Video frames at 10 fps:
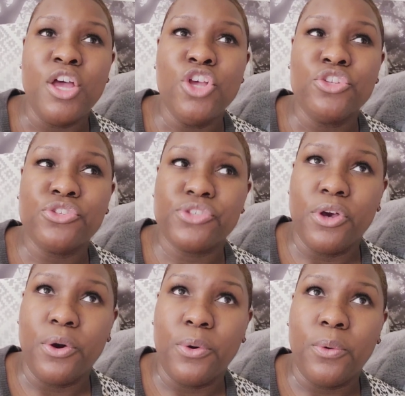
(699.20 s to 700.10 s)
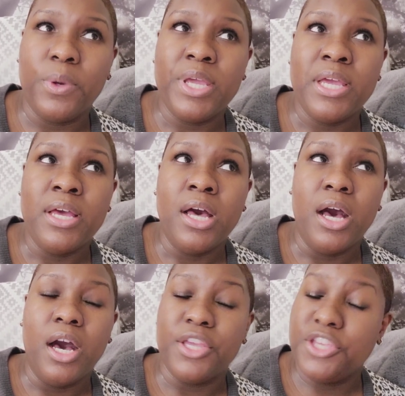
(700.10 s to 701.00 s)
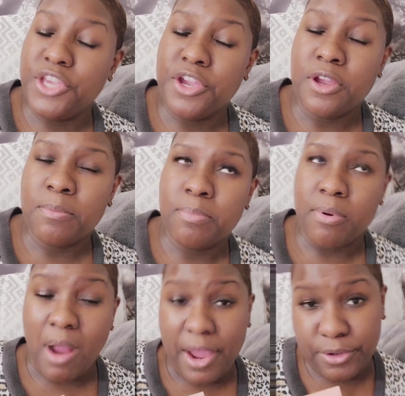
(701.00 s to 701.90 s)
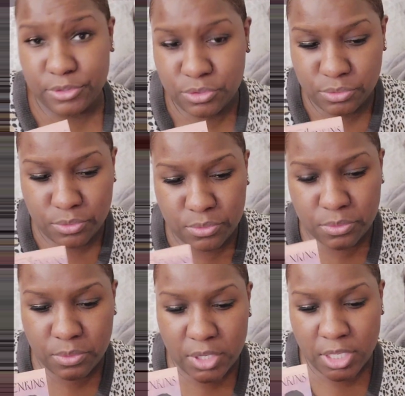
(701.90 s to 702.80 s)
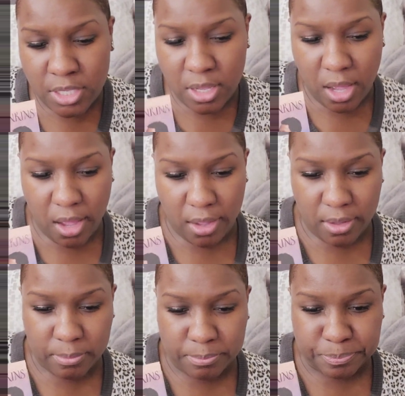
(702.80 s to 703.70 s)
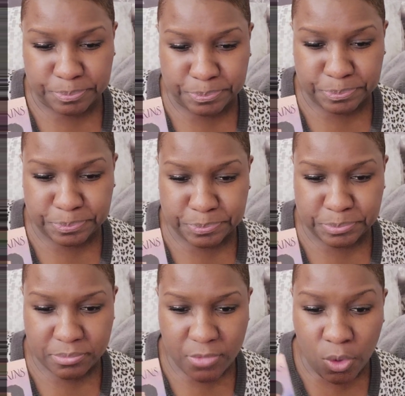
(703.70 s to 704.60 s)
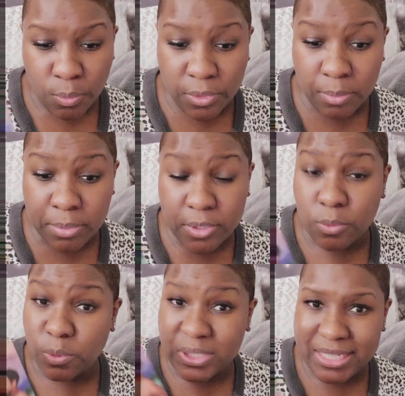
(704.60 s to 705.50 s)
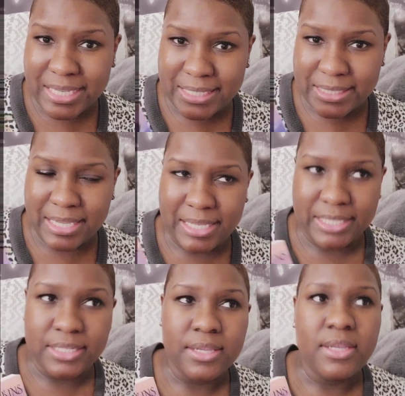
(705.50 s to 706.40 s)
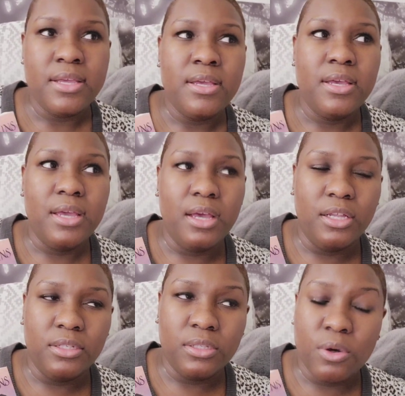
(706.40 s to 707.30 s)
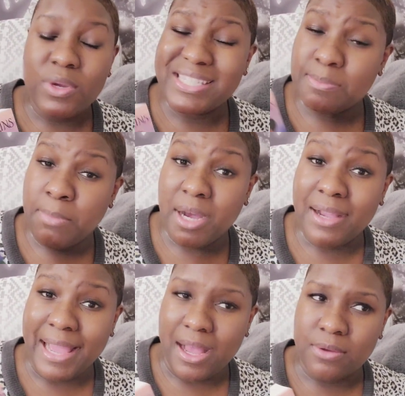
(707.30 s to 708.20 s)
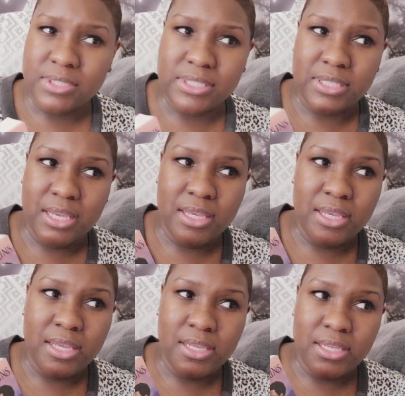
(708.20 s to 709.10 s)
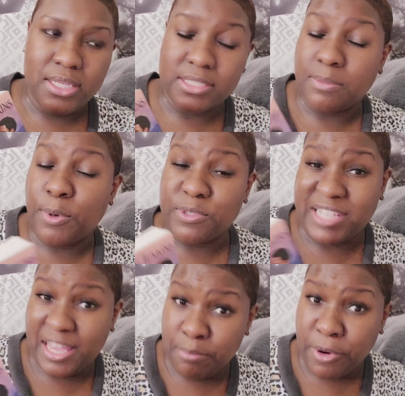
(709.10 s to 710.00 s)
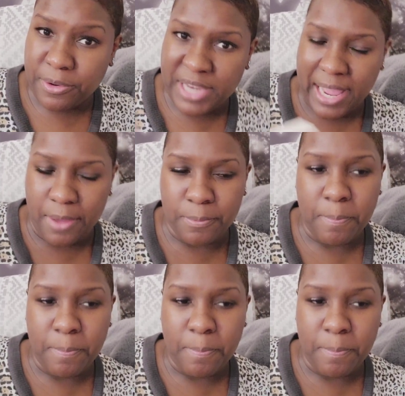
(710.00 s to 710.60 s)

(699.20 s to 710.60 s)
So a year prior to the book really getting in, Logan's bunkhouse is supposed to have burned down.